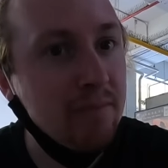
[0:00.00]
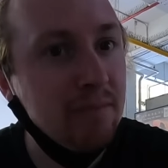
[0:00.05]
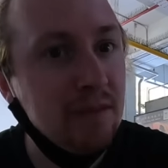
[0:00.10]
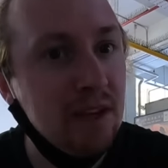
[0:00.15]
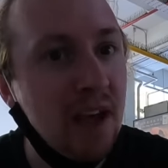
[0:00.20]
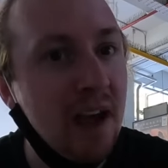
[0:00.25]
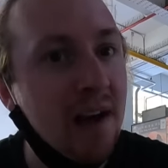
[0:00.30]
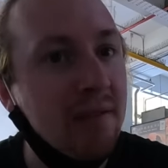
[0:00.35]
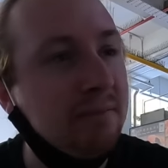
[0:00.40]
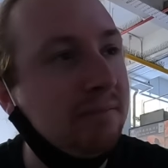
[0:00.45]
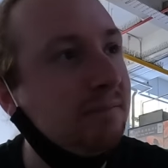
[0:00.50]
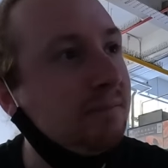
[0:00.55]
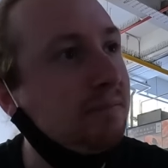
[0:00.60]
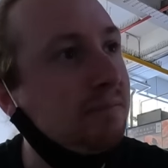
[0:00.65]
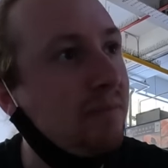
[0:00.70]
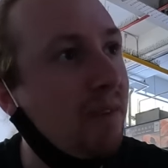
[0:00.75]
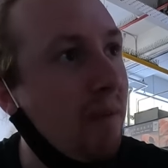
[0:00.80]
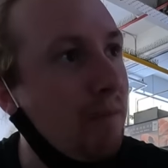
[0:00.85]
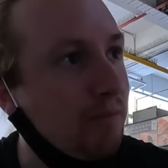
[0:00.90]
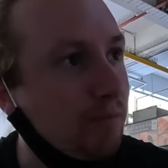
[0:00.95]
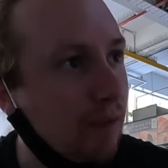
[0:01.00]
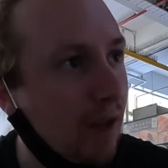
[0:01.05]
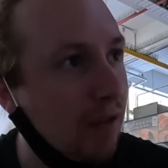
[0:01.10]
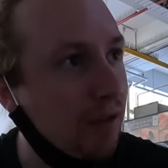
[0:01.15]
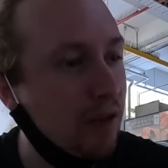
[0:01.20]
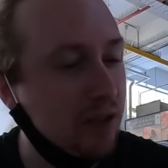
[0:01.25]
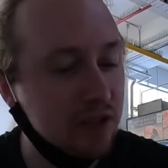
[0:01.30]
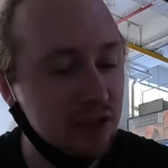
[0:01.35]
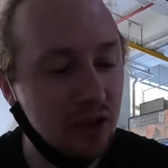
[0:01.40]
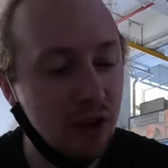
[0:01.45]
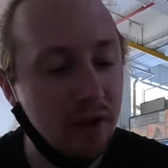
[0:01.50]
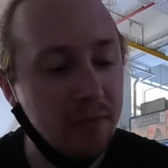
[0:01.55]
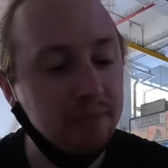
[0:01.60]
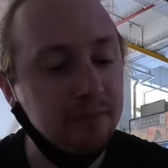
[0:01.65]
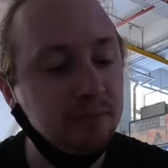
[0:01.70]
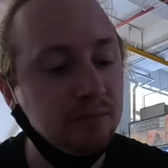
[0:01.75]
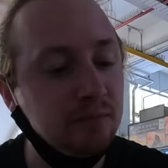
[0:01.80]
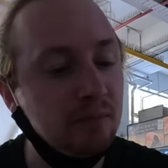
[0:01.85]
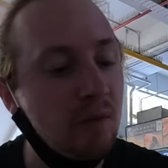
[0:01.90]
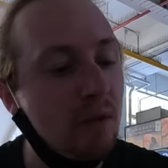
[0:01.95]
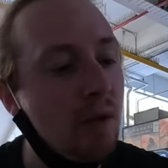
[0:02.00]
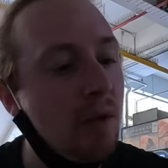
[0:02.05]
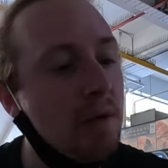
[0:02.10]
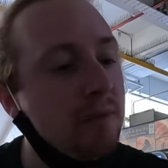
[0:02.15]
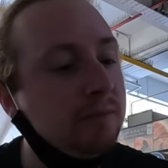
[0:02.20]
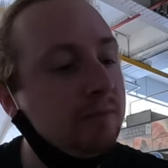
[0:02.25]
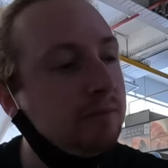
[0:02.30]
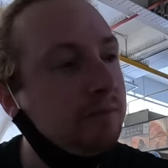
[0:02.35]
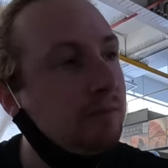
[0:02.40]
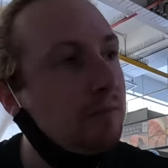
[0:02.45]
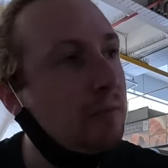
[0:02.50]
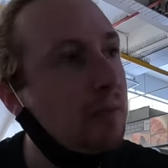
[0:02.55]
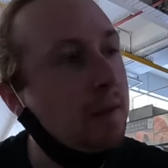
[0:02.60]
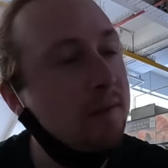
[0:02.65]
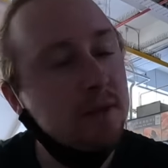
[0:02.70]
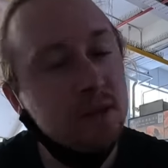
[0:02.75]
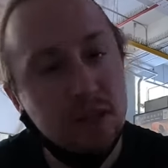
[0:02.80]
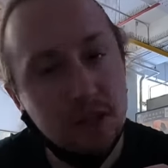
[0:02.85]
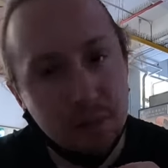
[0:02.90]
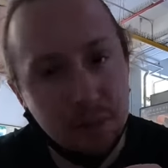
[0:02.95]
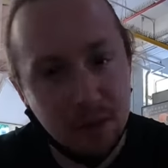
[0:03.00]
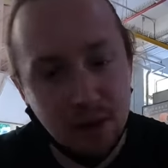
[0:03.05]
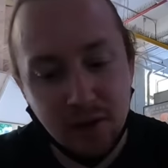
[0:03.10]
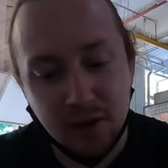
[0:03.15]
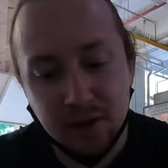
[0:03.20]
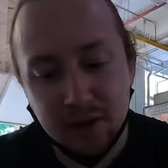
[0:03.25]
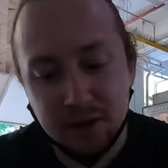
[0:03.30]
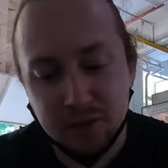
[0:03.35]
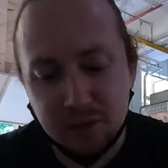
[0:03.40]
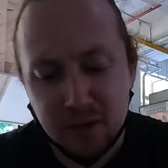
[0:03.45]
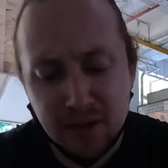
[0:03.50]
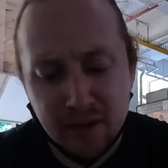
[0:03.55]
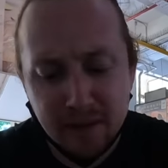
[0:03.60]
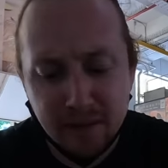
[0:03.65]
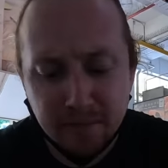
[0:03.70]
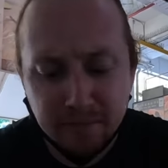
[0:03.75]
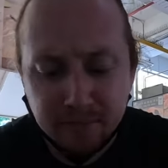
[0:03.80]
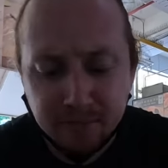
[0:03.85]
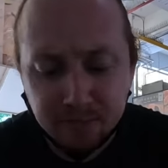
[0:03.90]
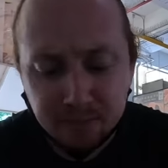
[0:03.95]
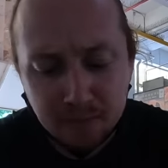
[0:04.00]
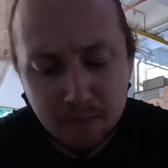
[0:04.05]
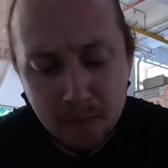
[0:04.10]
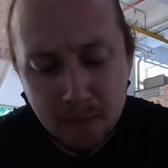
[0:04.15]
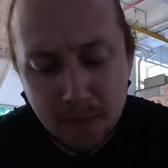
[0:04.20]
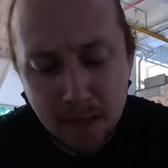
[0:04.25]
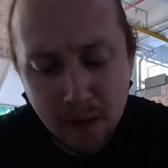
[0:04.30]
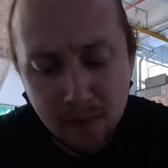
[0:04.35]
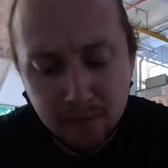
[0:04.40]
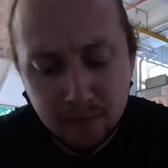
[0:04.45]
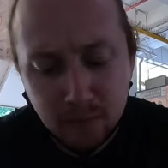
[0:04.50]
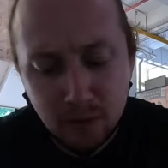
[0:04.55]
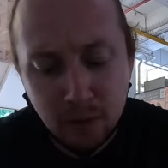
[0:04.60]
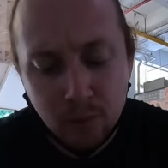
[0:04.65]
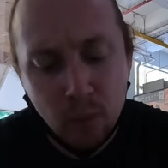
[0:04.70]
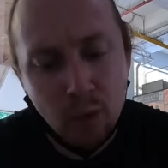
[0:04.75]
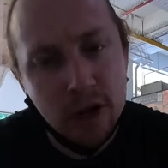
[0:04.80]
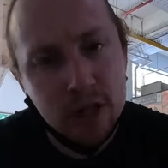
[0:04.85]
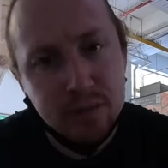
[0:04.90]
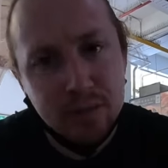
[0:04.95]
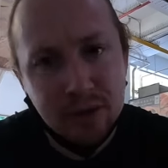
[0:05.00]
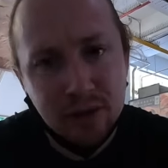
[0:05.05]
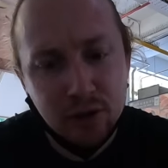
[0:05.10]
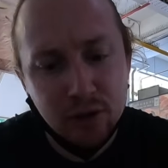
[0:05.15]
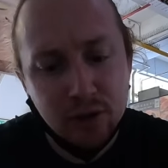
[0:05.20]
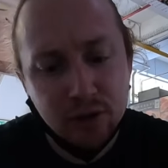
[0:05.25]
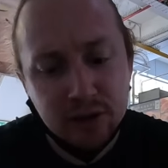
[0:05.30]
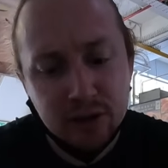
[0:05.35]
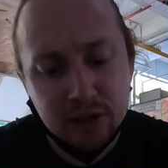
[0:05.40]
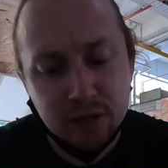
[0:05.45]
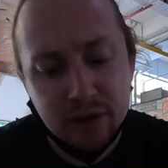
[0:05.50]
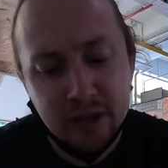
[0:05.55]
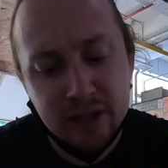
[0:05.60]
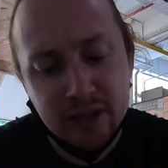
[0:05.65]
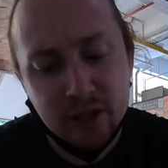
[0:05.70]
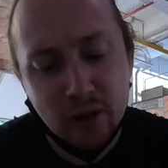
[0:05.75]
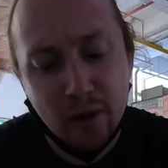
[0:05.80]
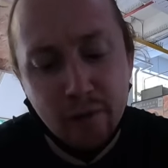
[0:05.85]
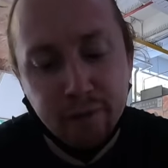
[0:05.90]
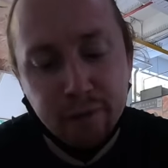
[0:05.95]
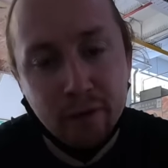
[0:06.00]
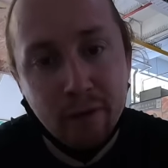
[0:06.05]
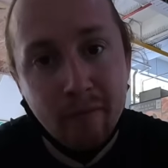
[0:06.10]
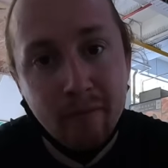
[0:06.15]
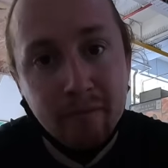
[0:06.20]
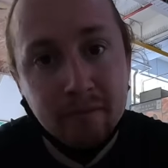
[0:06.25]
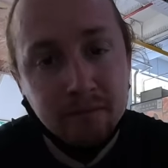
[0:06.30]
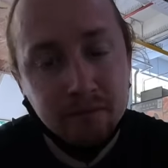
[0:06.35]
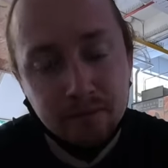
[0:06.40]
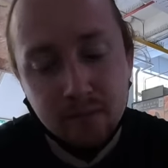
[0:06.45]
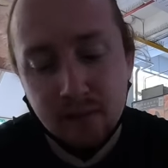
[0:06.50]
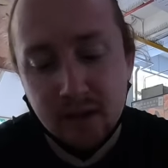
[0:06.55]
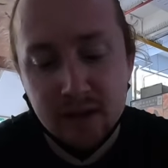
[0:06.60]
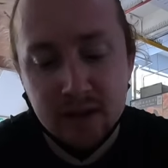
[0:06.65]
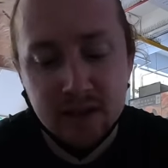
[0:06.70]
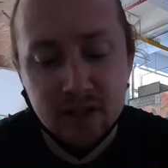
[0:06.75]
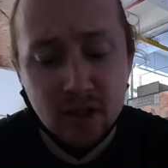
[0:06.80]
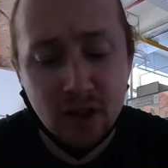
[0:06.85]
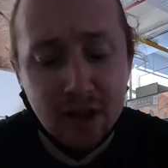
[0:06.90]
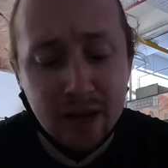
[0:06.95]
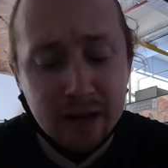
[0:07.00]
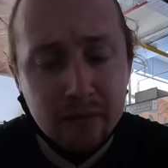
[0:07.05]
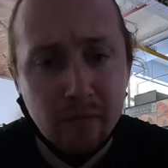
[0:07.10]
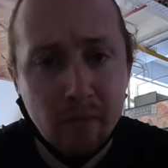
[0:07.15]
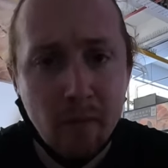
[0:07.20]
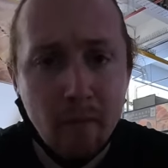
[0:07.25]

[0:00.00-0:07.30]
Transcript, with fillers: Yeah, I think so. So the banana is really, whoa, where it's been cooked, is really soft inside.